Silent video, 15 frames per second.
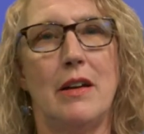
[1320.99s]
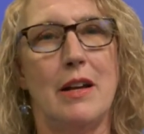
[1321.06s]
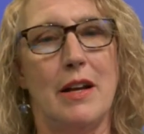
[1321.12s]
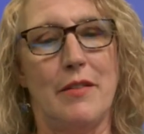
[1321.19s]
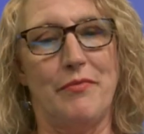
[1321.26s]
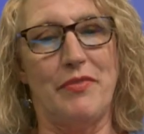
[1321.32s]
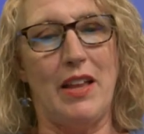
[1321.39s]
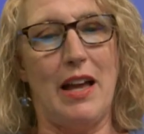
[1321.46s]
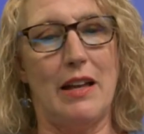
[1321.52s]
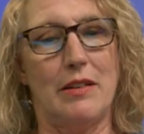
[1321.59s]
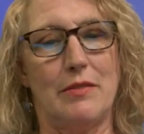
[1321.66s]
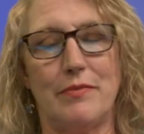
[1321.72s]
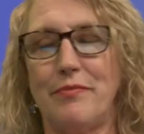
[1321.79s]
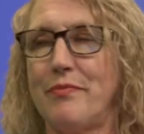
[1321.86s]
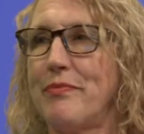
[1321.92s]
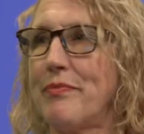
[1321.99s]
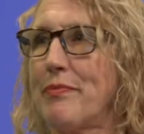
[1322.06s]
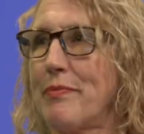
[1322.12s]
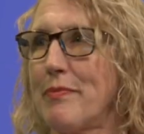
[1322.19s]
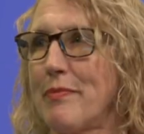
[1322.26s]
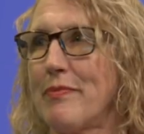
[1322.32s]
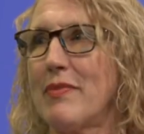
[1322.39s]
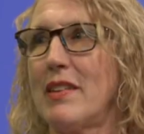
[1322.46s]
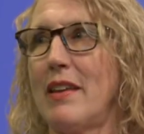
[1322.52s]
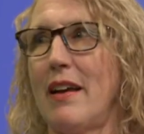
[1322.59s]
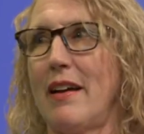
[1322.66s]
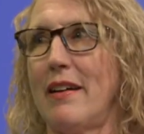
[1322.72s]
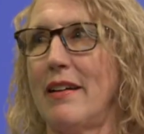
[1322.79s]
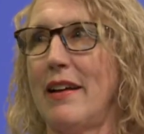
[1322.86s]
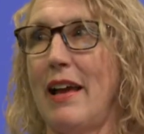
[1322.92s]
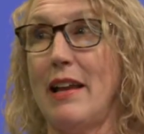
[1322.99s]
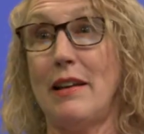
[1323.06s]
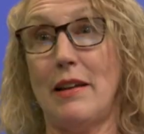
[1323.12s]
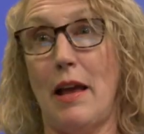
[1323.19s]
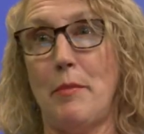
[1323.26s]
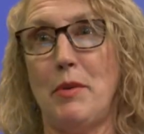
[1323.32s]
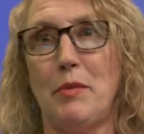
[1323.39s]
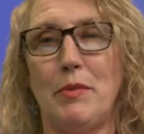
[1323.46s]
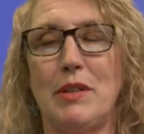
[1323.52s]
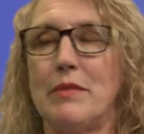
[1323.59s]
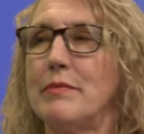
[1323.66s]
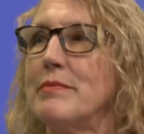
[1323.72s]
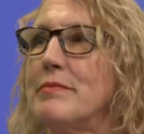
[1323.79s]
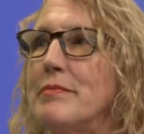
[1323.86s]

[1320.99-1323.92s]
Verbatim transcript: Yeah, every and, single peso. Yeah, and I from mean, both we, ours